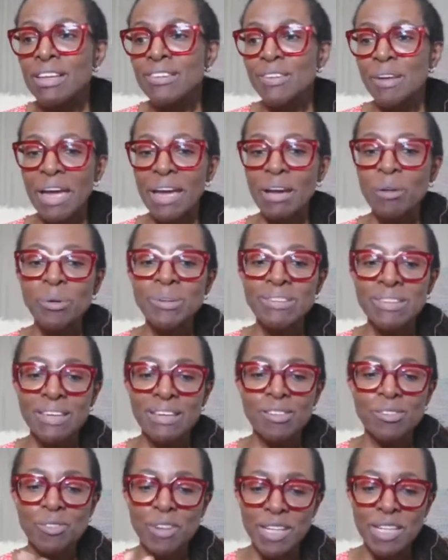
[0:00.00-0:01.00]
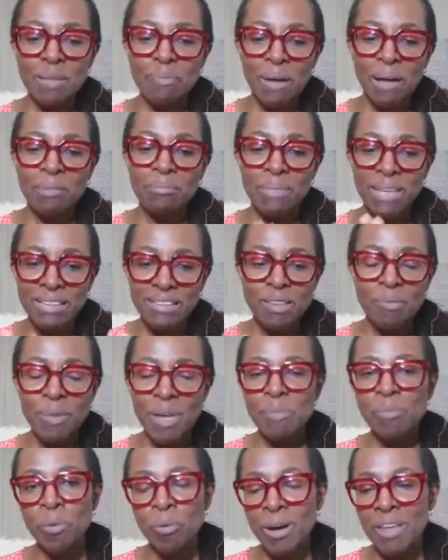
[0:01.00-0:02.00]
So equity is really about meeting
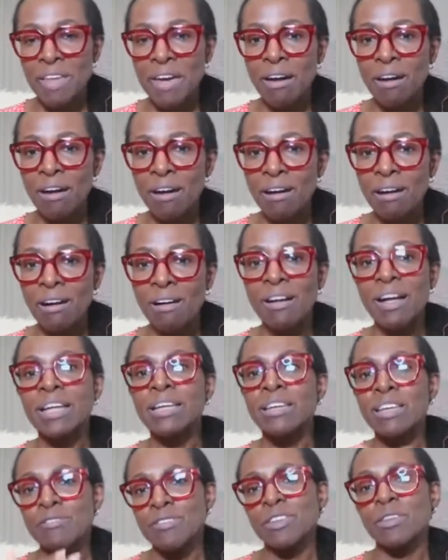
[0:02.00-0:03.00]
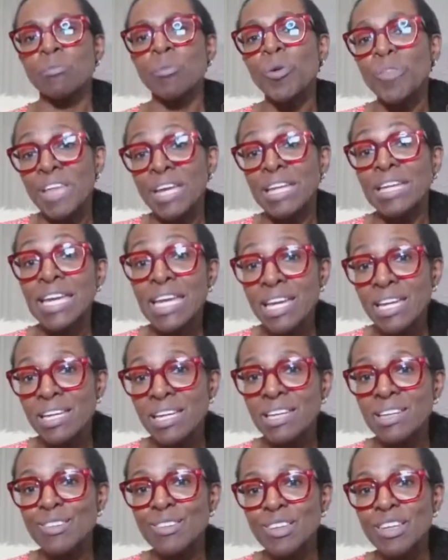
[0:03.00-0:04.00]
people where they are and giving them what they
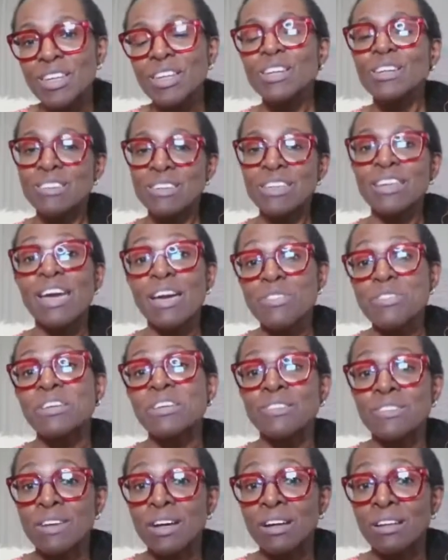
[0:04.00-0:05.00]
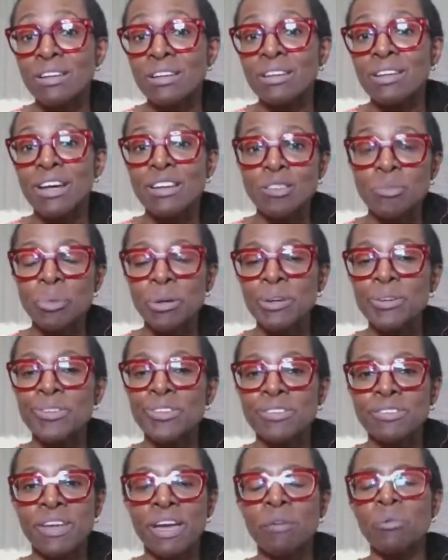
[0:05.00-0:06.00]
need to get things done, as
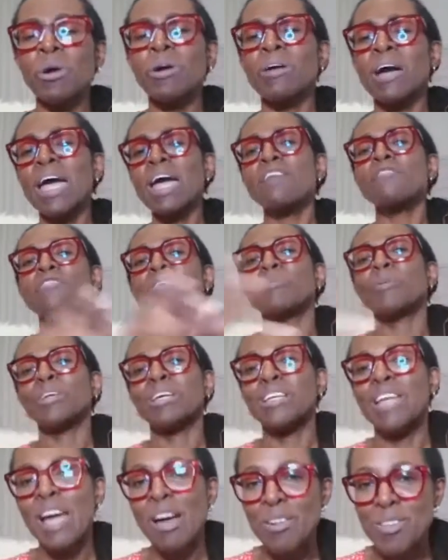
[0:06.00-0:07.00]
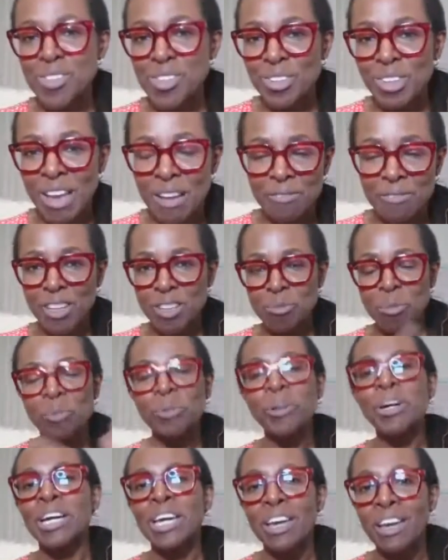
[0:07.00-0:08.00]
opposed to saying, well, everybody now should have
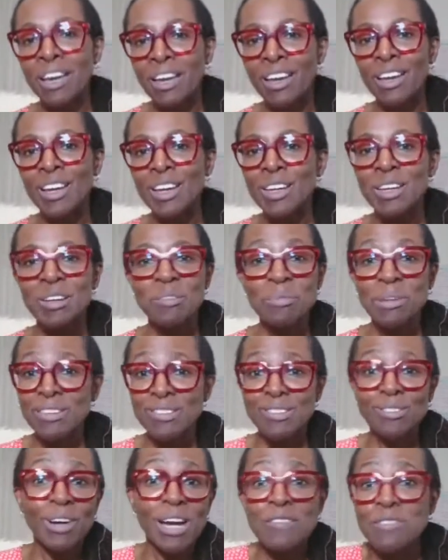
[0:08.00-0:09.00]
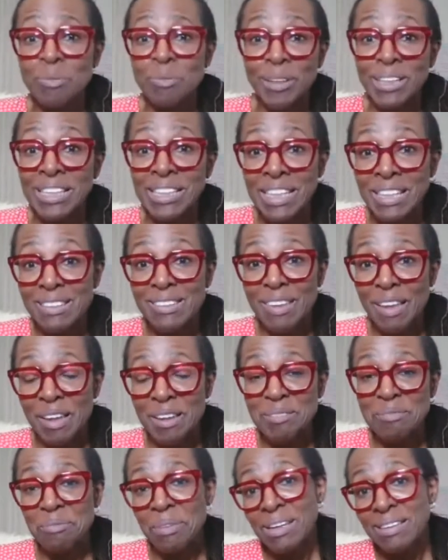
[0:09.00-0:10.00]
flexible working, because not everybody needs
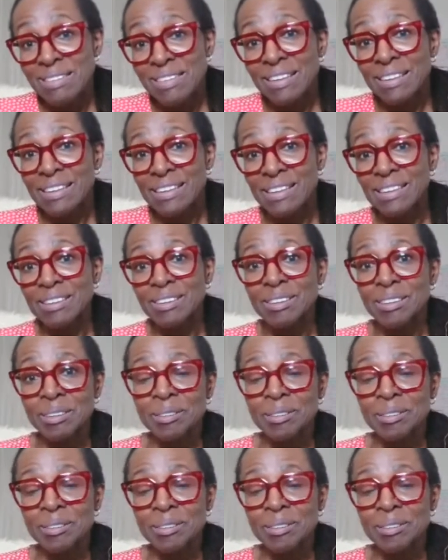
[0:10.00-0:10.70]
it, basically.